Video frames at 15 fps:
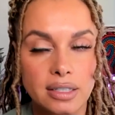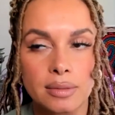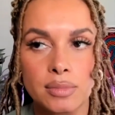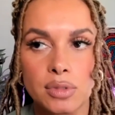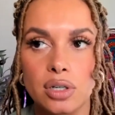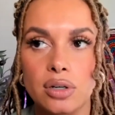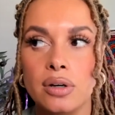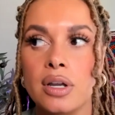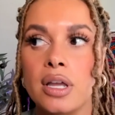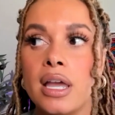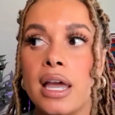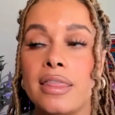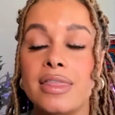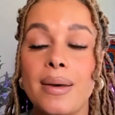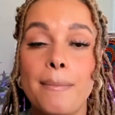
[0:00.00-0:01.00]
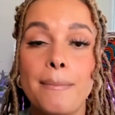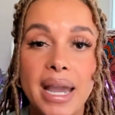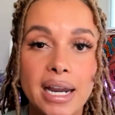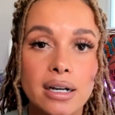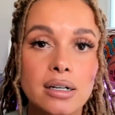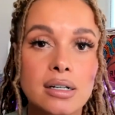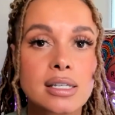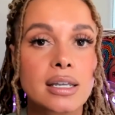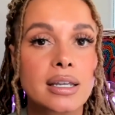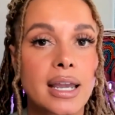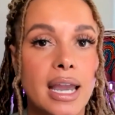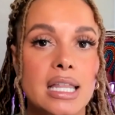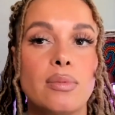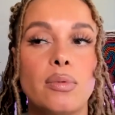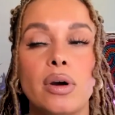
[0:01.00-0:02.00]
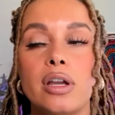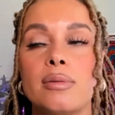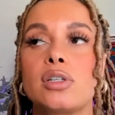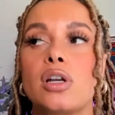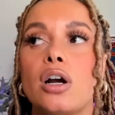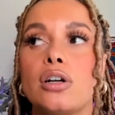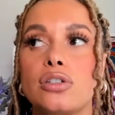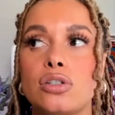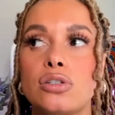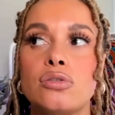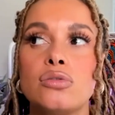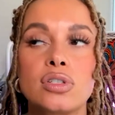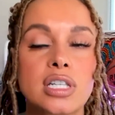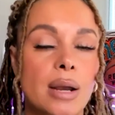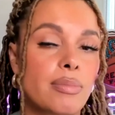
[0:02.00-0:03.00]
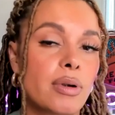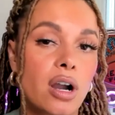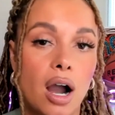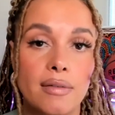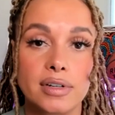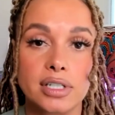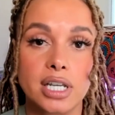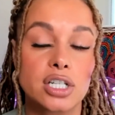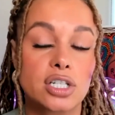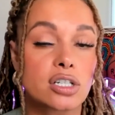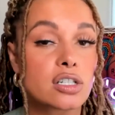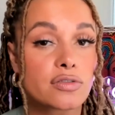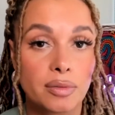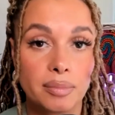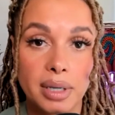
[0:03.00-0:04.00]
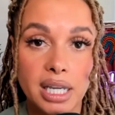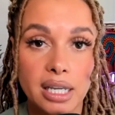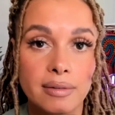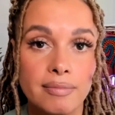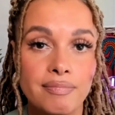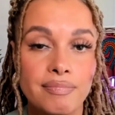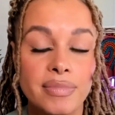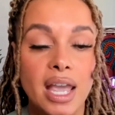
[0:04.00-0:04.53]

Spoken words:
him to. The Bears and Caleb Williams are two separate conversations for me.